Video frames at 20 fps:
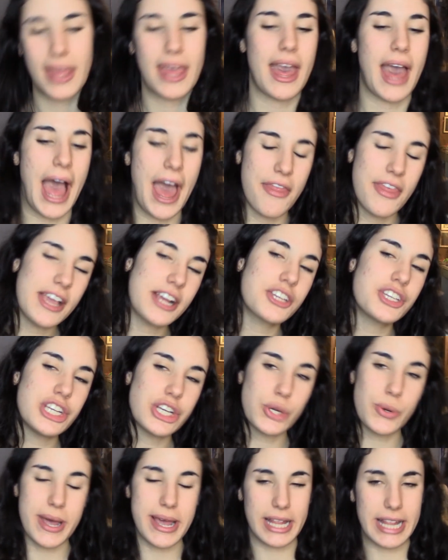I think she
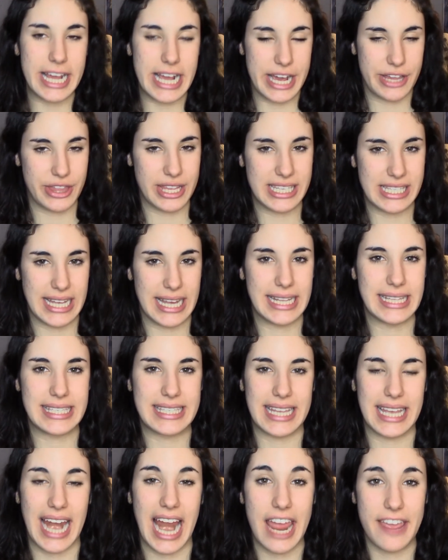quickly got the sense
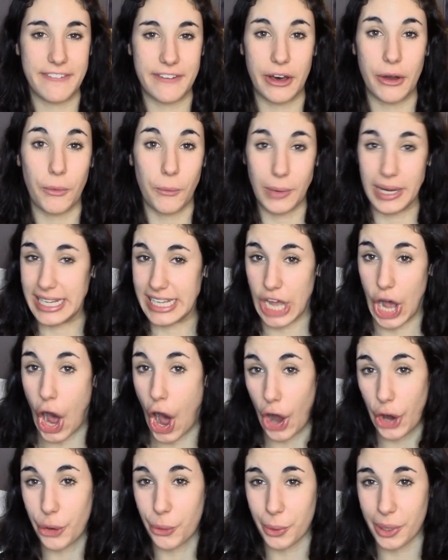that I felt really
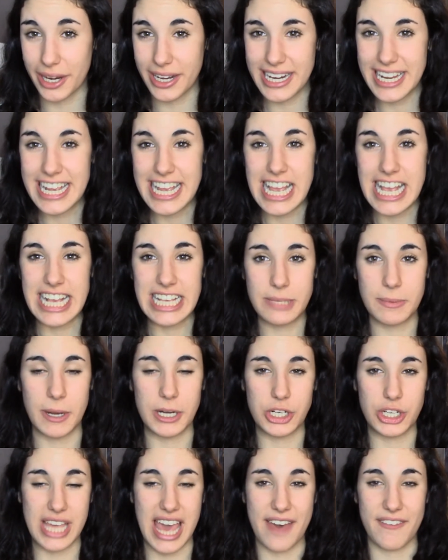awkward,
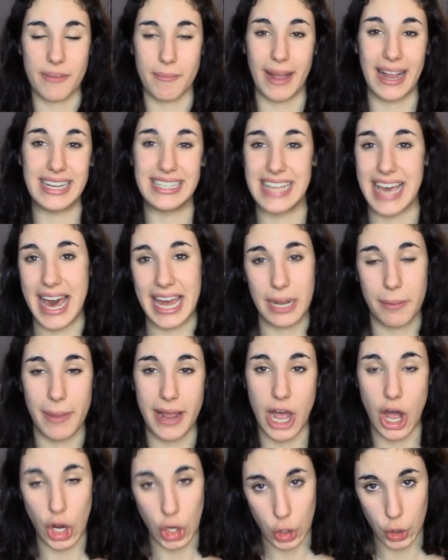especially having my dad and my
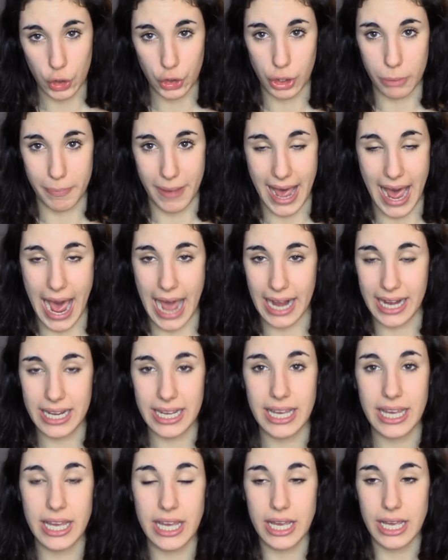uncle in the back,
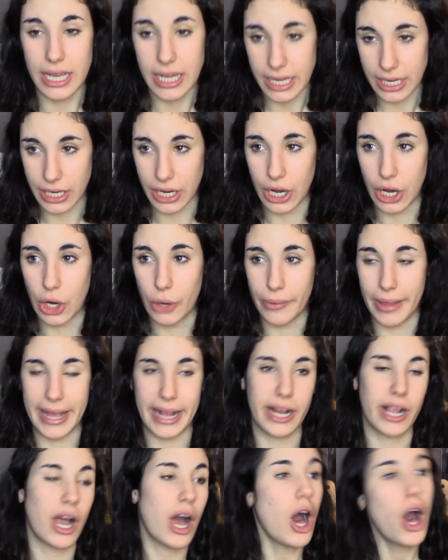you know,
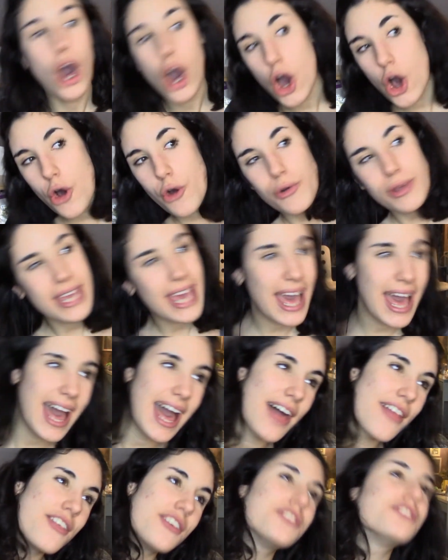like,
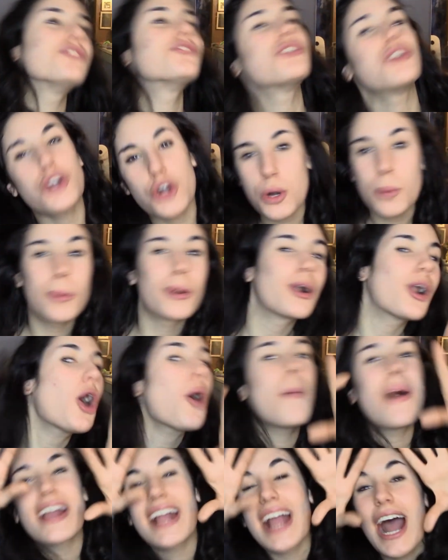oh yeah, this is Uber, oh
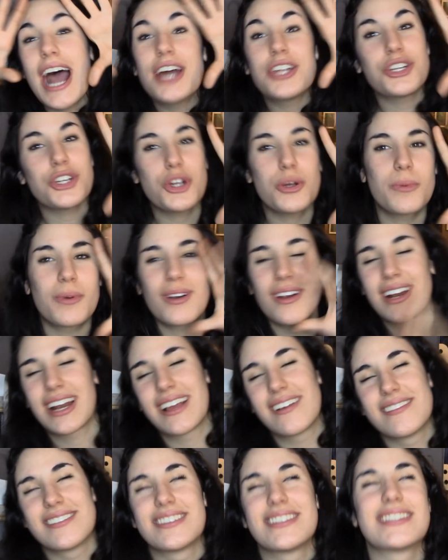my gosh, Uber, and
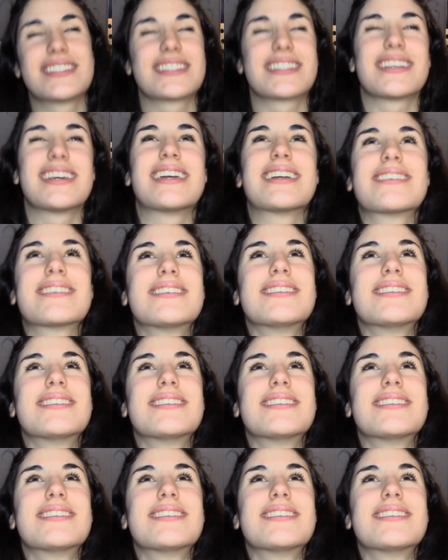I was just like,